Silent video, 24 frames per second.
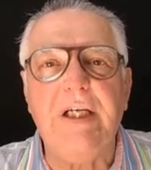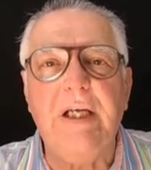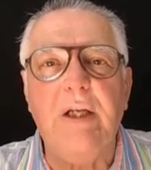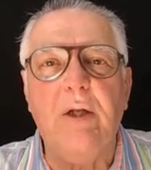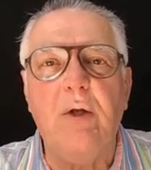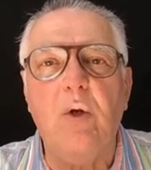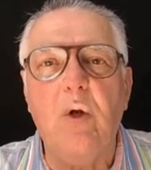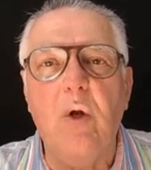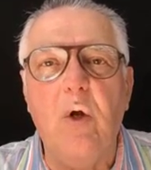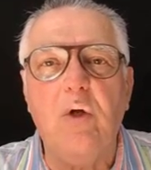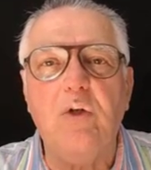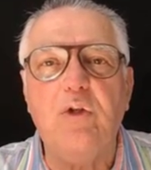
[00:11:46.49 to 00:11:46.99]

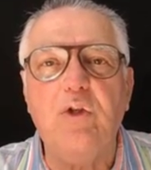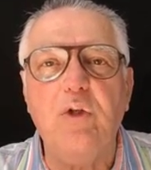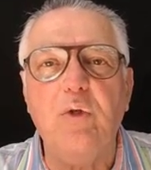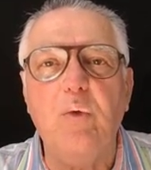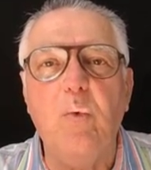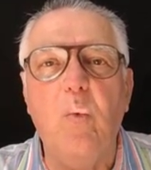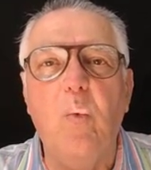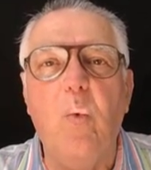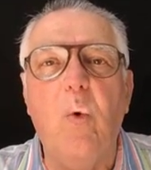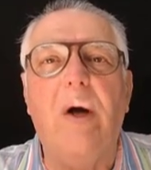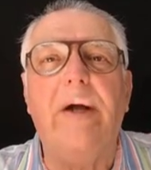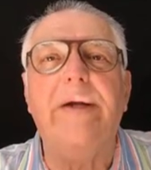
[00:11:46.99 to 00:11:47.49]
into
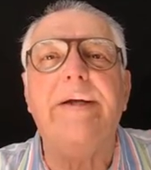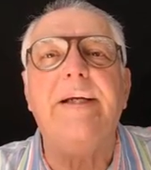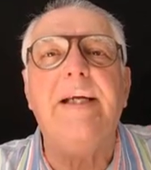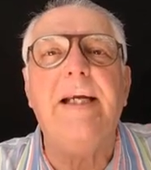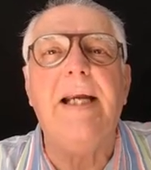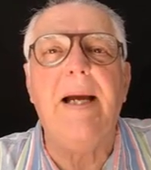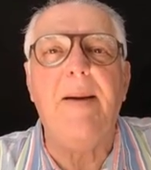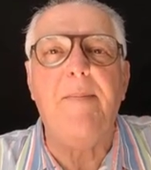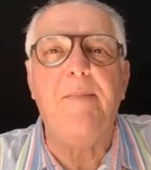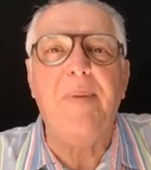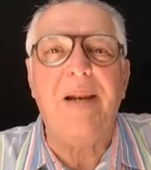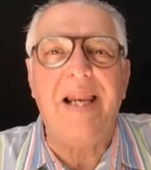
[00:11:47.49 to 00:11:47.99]

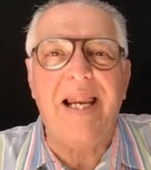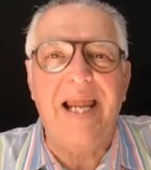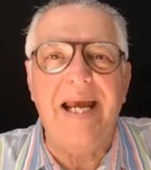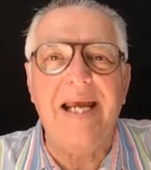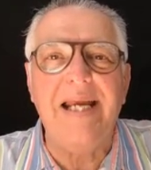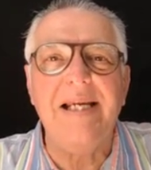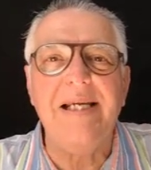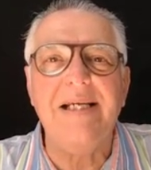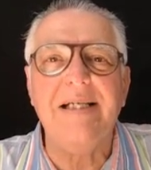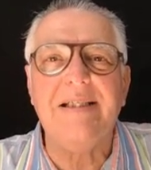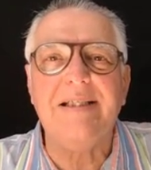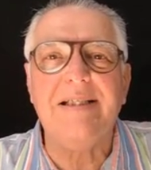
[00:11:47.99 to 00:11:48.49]
one
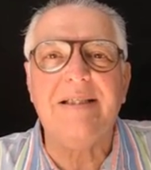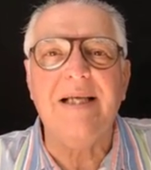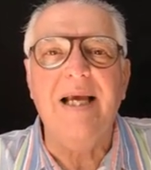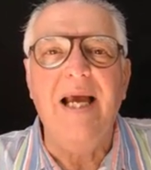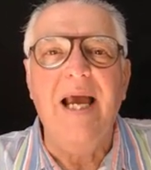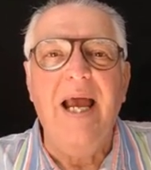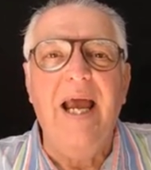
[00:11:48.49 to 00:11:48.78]
playlist.